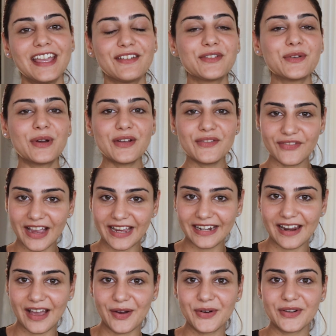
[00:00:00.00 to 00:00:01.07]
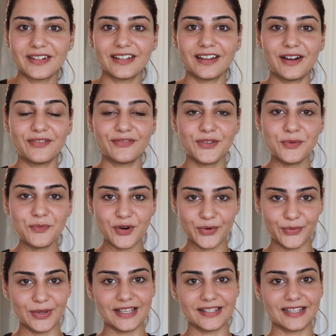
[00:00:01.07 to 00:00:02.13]
If you want to find out a few more
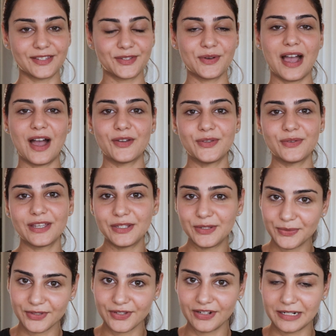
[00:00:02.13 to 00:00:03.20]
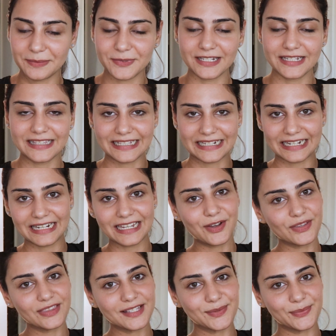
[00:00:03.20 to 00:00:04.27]
ways as to how you can use your lipstick, then click
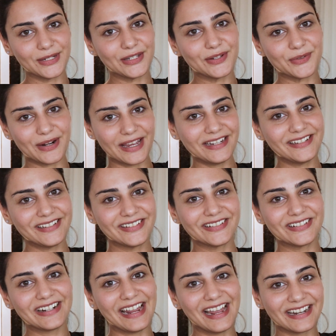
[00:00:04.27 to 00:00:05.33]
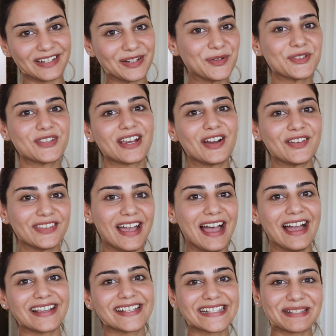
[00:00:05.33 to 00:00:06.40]
on this video right here and go check out the
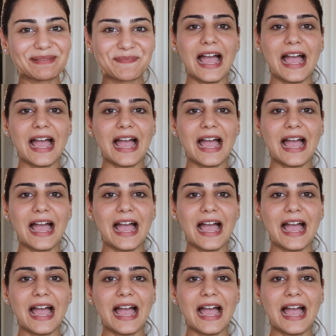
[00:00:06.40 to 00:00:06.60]
hacks.